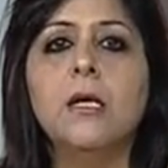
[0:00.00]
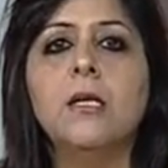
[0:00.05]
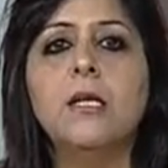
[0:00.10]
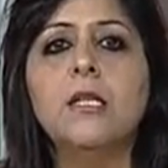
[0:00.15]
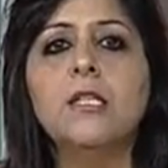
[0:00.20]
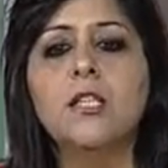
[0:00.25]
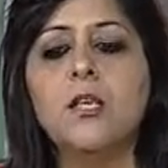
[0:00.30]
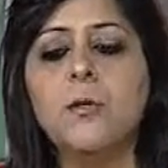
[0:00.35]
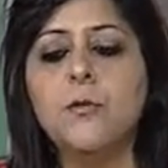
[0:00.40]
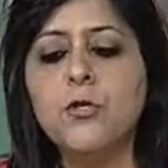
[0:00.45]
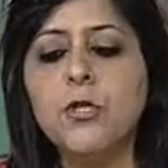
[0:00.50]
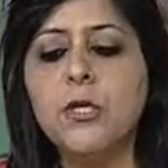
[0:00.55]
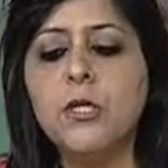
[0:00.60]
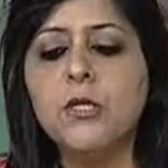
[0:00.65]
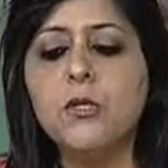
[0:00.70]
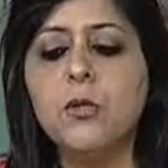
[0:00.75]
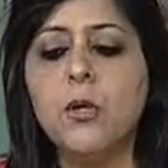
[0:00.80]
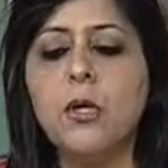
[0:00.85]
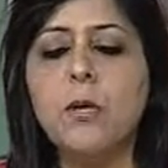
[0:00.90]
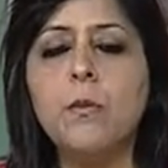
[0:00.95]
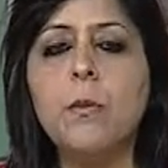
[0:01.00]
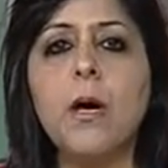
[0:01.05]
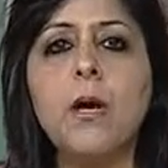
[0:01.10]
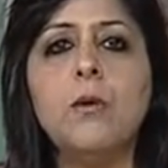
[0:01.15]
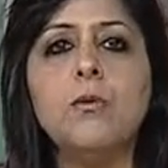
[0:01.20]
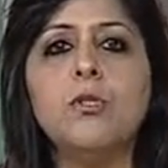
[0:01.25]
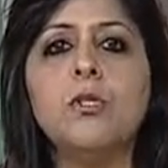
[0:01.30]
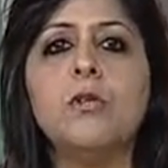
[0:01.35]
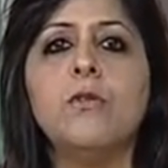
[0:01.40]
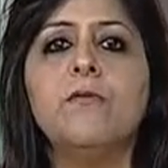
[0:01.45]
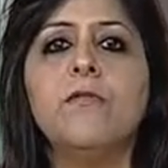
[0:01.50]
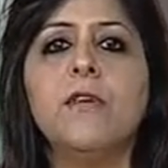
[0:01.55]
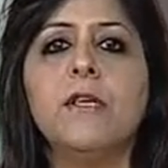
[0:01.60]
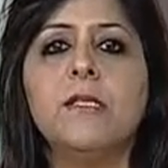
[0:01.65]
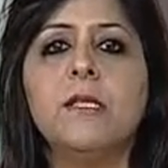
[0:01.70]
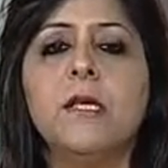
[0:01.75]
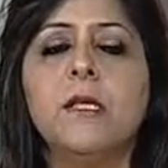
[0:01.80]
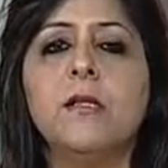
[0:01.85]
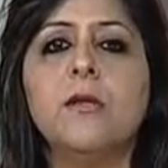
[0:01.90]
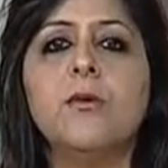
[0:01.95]
Description is all about
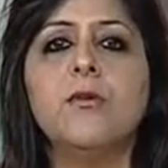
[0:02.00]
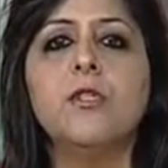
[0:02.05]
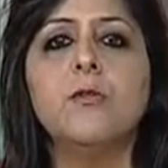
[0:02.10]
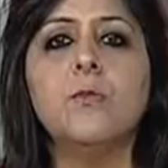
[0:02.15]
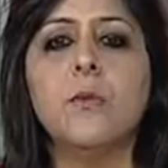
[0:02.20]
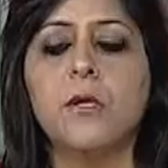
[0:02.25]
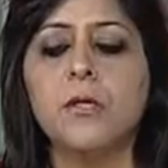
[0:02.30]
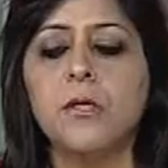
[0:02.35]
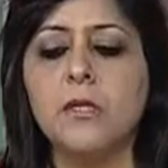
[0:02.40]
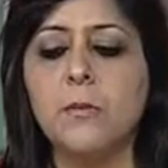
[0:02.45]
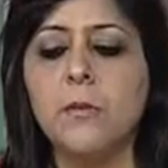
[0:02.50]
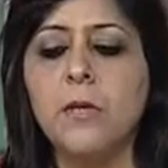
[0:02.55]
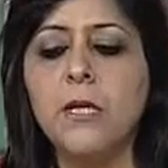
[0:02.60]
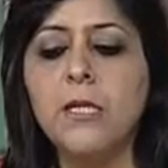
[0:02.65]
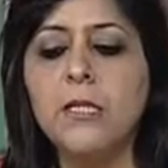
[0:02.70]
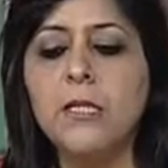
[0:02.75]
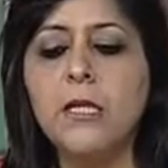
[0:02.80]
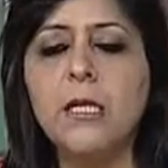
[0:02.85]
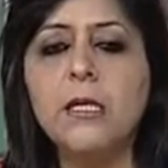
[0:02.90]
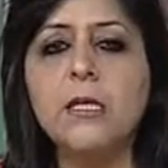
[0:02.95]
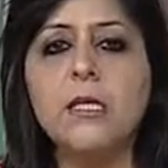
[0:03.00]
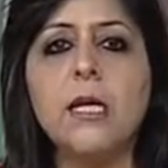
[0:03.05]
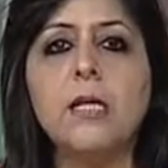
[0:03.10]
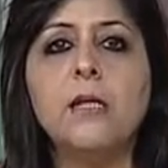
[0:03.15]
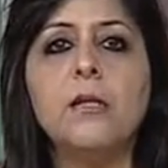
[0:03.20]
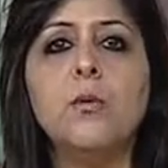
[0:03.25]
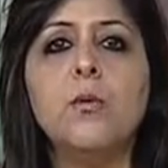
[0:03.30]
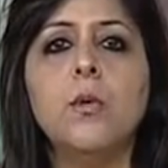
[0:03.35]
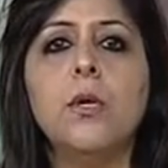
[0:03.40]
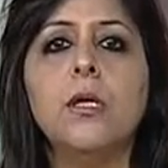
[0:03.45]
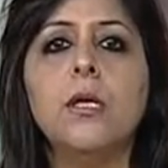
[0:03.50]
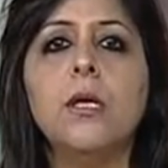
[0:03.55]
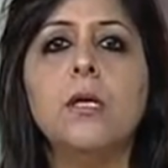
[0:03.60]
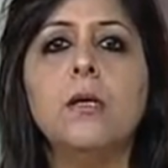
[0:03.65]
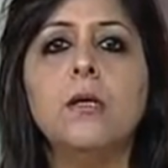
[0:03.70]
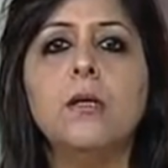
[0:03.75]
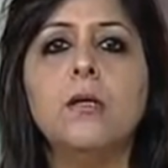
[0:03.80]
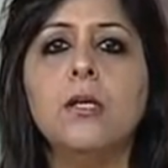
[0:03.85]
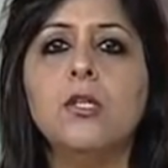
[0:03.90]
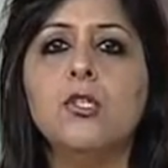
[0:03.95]
fixing the responsibilities and the
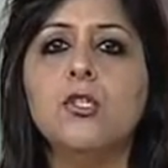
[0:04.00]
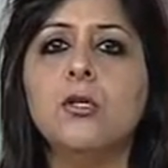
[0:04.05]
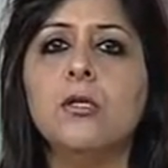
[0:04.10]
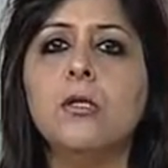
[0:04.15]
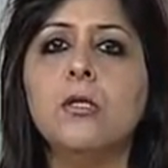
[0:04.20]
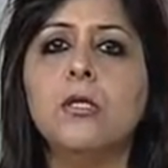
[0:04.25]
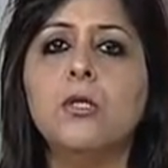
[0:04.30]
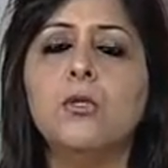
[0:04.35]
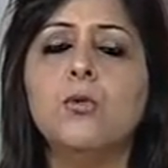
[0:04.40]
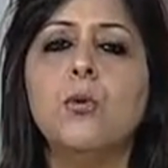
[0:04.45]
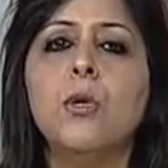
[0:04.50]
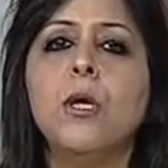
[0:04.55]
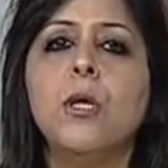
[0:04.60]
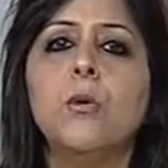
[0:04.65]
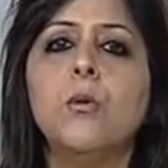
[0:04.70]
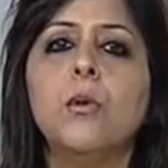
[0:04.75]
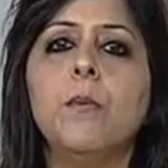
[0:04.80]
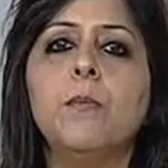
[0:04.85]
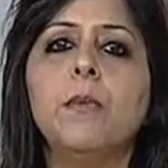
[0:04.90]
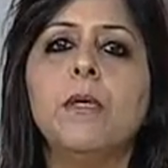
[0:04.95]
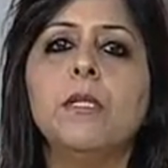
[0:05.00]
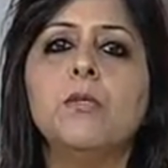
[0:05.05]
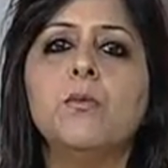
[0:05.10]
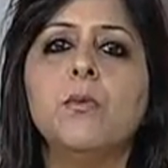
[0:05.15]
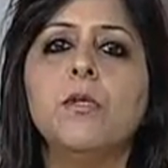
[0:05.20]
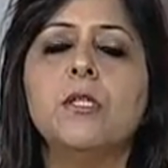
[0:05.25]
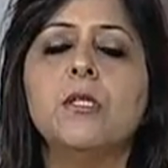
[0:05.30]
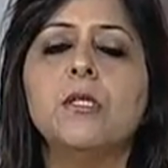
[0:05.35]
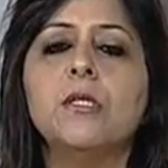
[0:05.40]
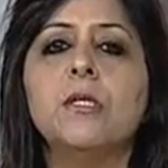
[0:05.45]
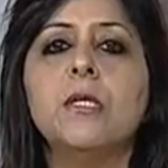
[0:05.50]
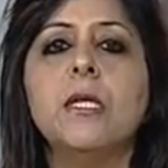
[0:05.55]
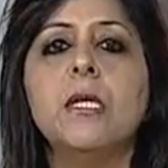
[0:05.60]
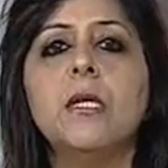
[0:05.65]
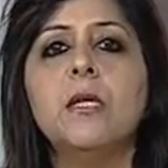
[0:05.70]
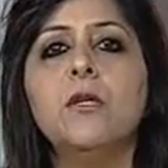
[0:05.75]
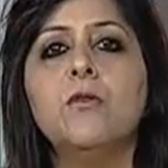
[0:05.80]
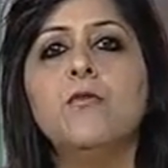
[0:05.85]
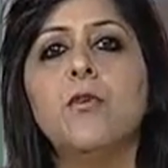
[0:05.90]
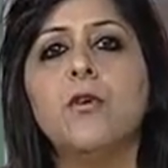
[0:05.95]
working conditions, tool equipments which is
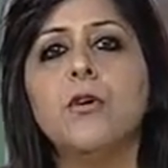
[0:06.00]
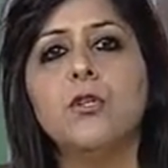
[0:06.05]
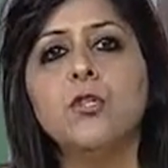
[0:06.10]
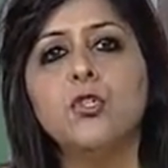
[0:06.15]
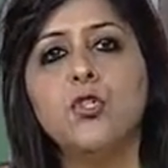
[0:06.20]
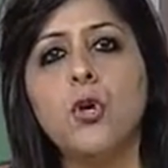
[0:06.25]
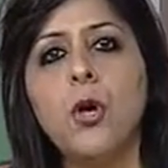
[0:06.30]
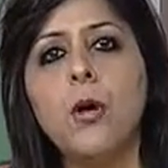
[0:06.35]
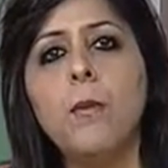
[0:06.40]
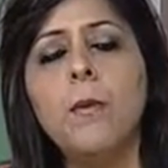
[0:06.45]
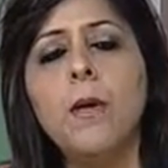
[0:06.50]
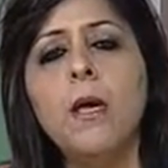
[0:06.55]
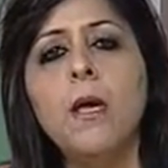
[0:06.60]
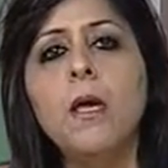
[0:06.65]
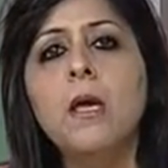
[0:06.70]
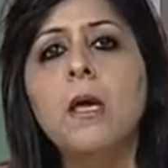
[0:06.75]
needed for a job,